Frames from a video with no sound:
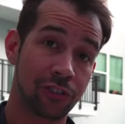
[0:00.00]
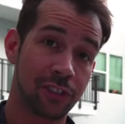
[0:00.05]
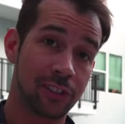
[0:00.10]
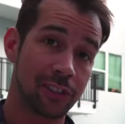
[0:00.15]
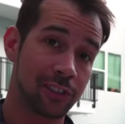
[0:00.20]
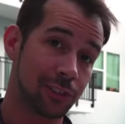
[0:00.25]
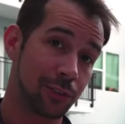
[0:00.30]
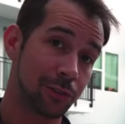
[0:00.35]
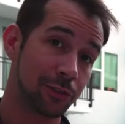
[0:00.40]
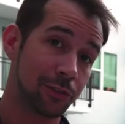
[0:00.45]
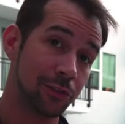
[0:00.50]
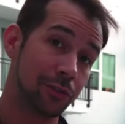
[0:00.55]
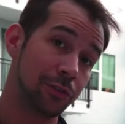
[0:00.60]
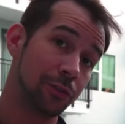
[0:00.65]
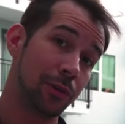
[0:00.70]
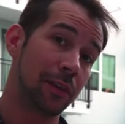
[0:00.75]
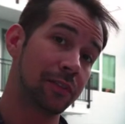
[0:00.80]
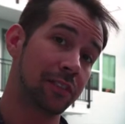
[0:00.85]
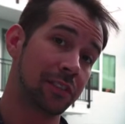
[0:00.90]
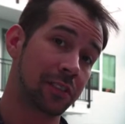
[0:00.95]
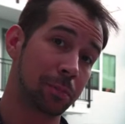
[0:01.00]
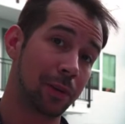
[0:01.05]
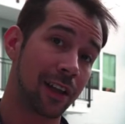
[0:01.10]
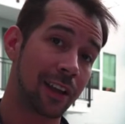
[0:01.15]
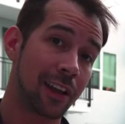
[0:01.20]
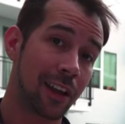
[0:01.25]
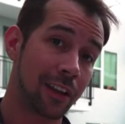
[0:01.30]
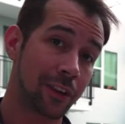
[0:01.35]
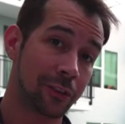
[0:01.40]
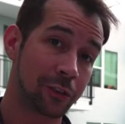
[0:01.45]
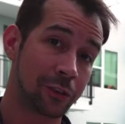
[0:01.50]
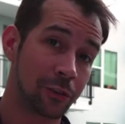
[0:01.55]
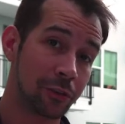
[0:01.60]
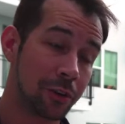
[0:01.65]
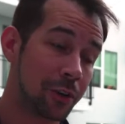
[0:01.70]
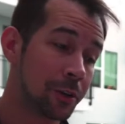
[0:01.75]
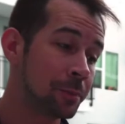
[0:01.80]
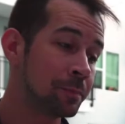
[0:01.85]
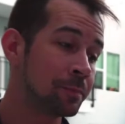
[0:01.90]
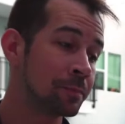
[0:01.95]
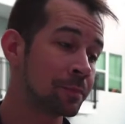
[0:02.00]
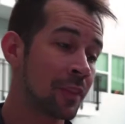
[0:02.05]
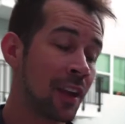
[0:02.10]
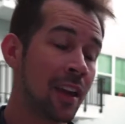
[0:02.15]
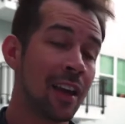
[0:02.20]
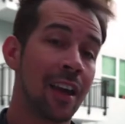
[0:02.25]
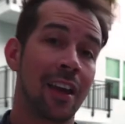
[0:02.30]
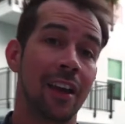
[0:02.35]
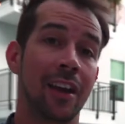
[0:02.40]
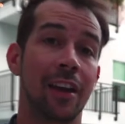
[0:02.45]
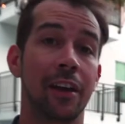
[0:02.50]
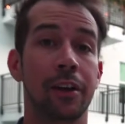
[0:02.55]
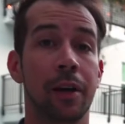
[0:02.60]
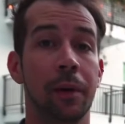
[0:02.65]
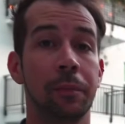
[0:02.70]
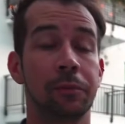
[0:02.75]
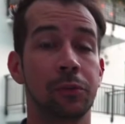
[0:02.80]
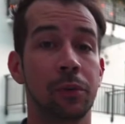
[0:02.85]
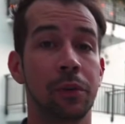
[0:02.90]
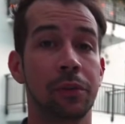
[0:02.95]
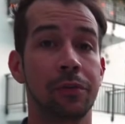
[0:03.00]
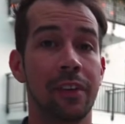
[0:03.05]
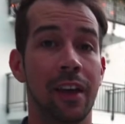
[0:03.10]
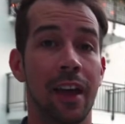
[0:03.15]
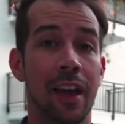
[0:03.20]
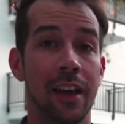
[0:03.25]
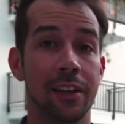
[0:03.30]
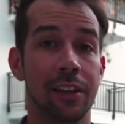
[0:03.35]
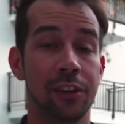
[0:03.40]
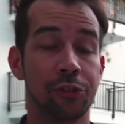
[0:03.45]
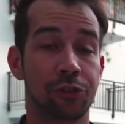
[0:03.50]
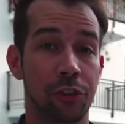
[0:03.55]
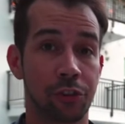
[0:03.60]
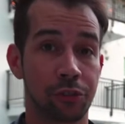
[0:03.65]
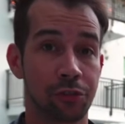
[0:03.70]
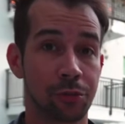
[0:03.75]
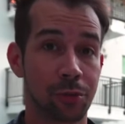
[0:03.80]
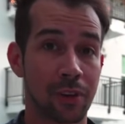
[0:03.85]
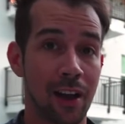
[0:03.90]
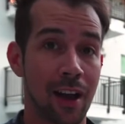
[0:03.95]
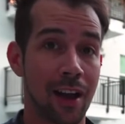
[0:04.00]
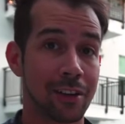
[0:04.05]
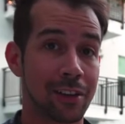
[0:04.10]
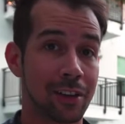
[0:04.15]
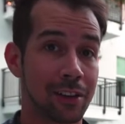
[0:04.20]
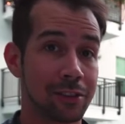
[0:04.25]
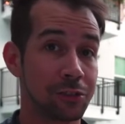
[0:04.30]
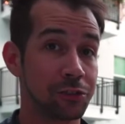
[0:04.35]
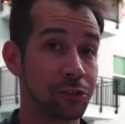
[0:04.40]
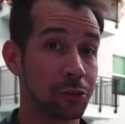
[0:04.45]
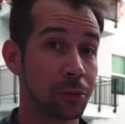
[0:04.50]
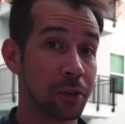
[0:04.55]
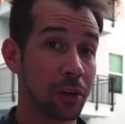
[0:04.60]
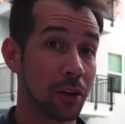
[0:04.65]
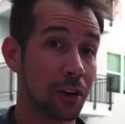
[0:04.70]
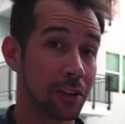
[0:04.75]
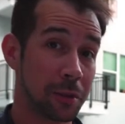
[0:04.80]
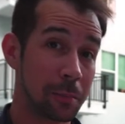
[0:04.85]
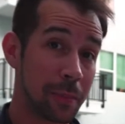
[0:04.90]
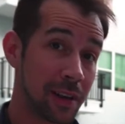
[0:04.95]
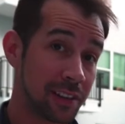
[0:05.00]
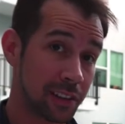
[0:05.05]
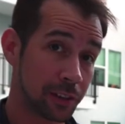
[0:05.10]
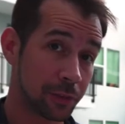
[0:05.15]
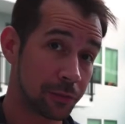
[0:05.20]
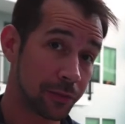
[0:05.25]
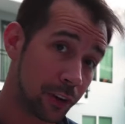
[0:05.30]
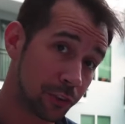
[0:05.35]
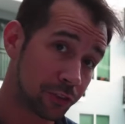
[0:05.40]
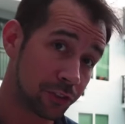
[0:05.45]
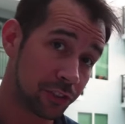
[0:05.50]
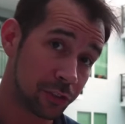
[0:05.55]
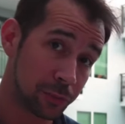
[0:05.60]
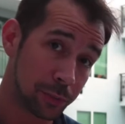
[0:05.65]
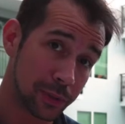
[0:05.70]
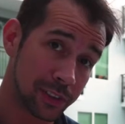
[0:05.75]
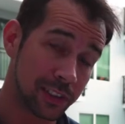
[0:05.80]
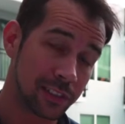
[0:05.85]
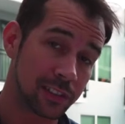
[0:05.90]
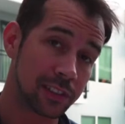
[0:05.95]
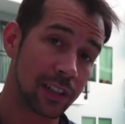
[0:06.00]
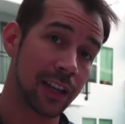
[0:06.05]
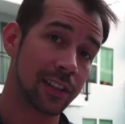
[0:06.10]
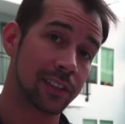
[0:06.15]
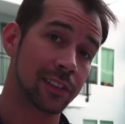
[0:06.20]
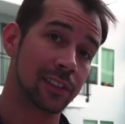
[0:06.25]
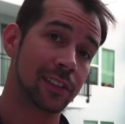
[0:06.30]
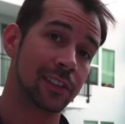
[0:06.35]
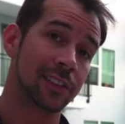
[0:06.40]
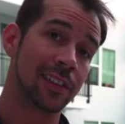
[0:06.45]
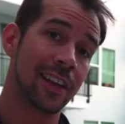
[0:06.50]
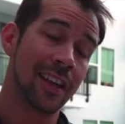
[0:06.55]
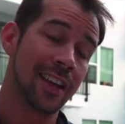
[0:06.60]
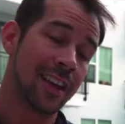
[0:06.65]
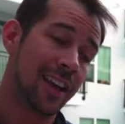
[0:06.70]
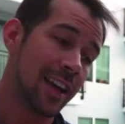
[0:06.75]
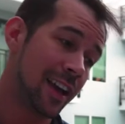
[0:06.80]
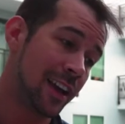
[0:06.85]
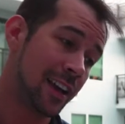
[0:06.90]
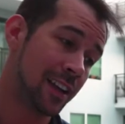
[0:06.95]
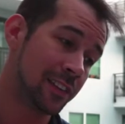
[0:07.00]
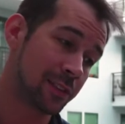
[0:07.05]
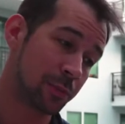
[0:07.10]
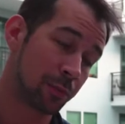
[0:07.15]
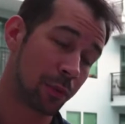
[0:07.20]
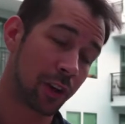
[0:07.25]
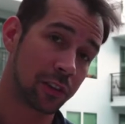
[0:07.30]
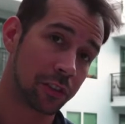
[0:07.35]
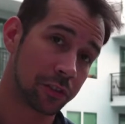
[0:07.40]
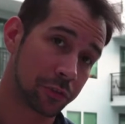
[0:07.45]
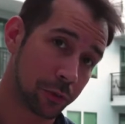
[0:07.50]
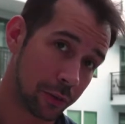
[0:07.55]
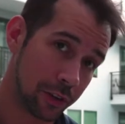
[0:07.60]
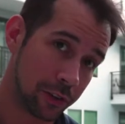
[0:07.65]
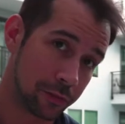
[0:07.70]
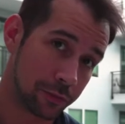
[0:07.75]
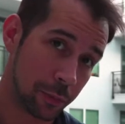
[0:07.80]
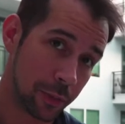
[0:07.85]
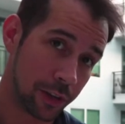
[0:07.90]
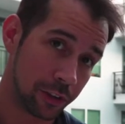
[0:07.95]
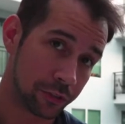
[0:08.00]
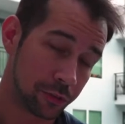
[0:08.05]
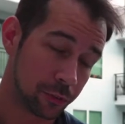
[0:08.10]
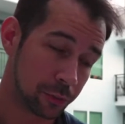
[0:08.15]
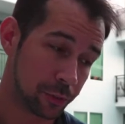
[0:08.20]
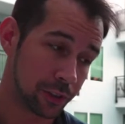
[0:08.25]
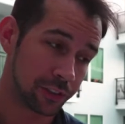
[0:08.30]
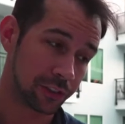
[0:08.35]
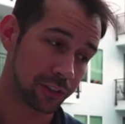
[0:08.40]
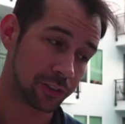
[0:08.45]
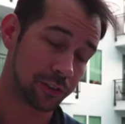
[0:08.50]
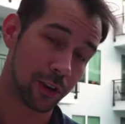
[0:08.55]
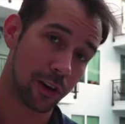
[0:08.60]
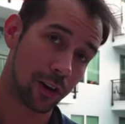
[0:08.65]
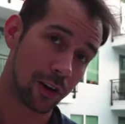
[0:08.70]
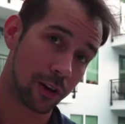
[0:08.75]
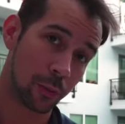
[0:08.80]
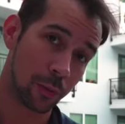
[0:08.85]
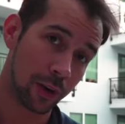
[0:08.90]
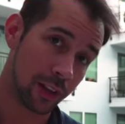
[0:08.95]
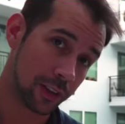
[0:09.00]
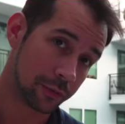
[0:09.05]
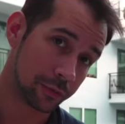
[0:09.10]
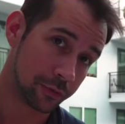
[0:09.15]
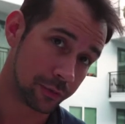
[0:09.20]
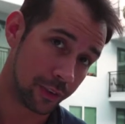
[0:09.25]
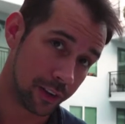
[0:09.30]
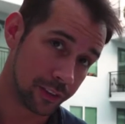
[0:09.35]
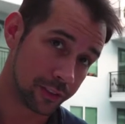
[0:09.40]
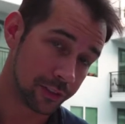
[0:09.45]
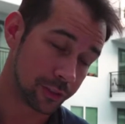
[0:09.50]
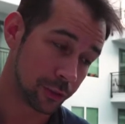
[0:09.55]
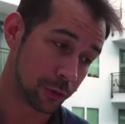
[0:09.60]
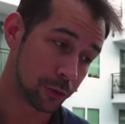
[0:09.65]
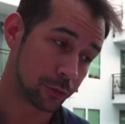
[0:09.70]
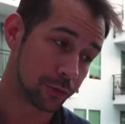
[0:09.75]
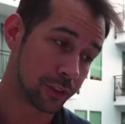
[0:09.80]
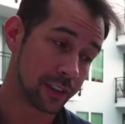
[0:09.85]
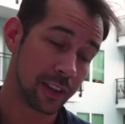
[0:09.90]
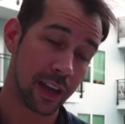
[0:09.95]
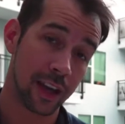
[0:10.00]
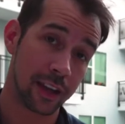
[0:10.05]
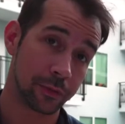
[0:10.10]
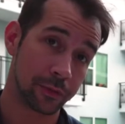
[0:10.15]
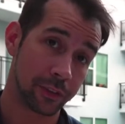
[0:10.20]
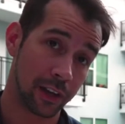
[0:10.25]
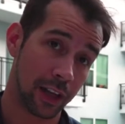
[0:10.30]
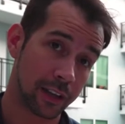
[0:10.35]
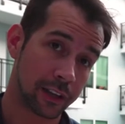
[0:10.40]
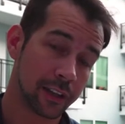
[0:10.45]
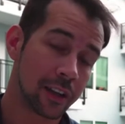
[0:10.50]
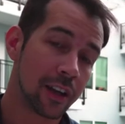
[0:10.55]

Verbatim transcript: it, so you do have to supply that on your own. It comes with an instructional guide on doing all the basic functions with these glasses and some regulatory information, which is all well and fun. So read that if you like.